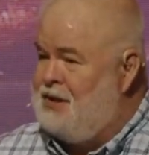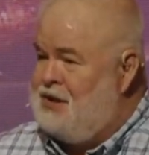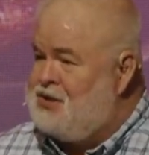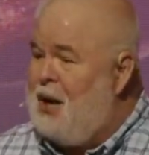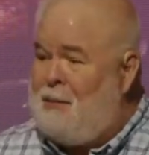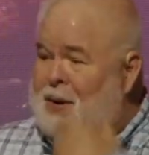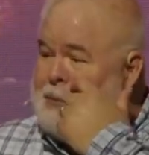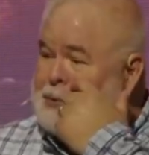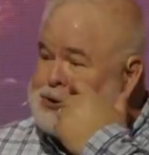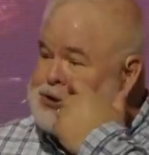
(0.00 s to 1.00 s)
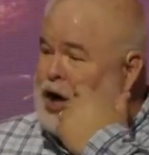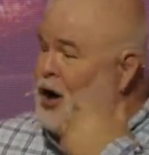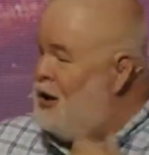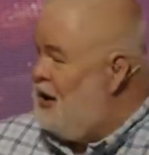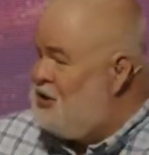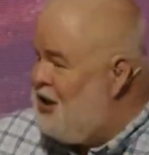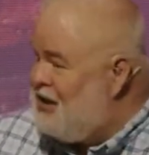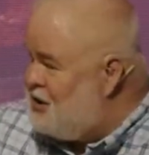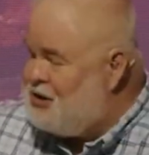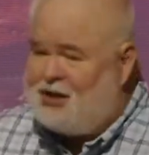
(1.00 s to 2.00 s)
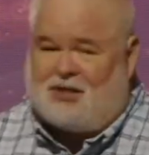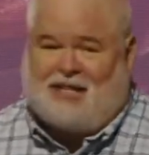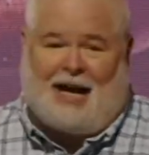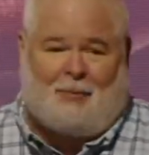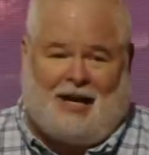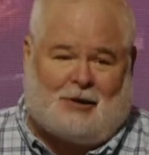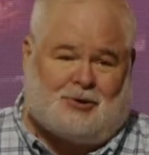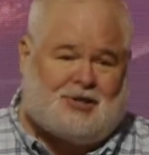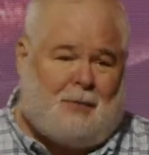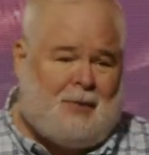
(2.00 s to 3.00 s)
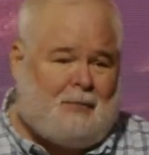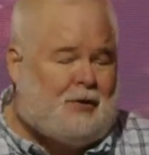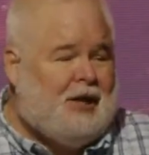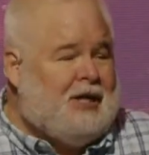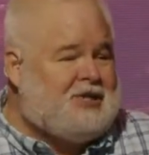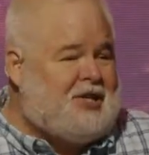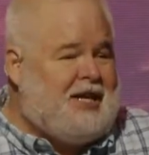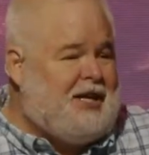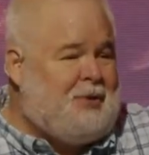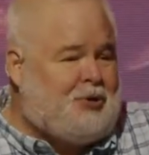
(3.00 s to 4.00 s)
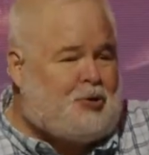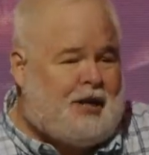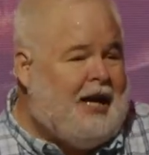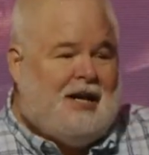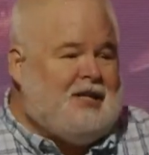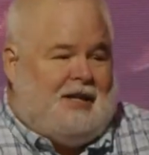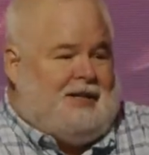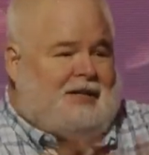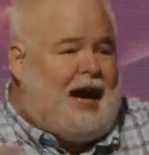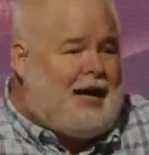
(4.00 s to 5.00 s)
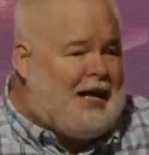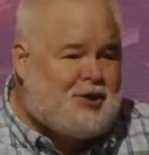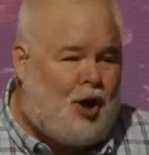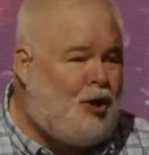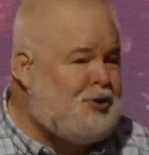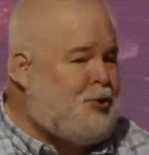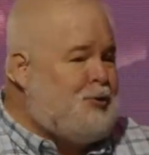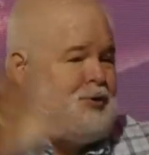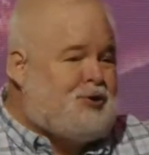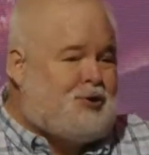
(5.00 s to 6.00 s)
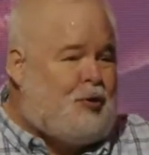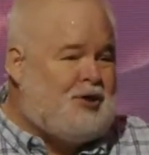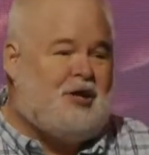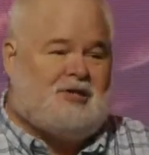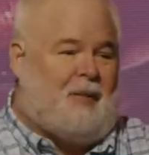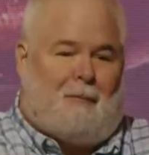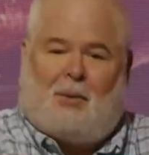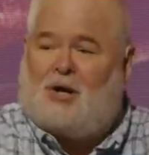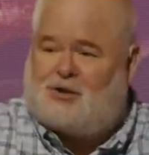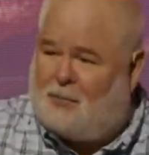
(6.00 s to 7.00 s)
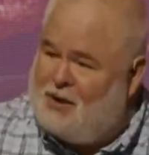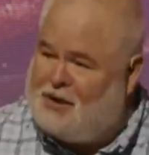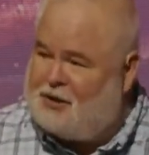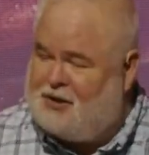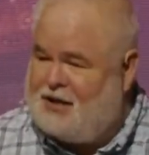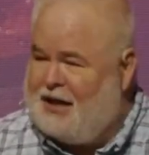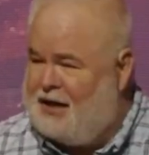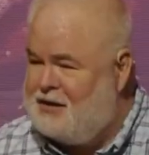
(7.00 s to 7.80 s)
Some people saw Jesus in the tabernacle. Some people see him in creation. God has all sorts of stories. There's a bunch of them in here today.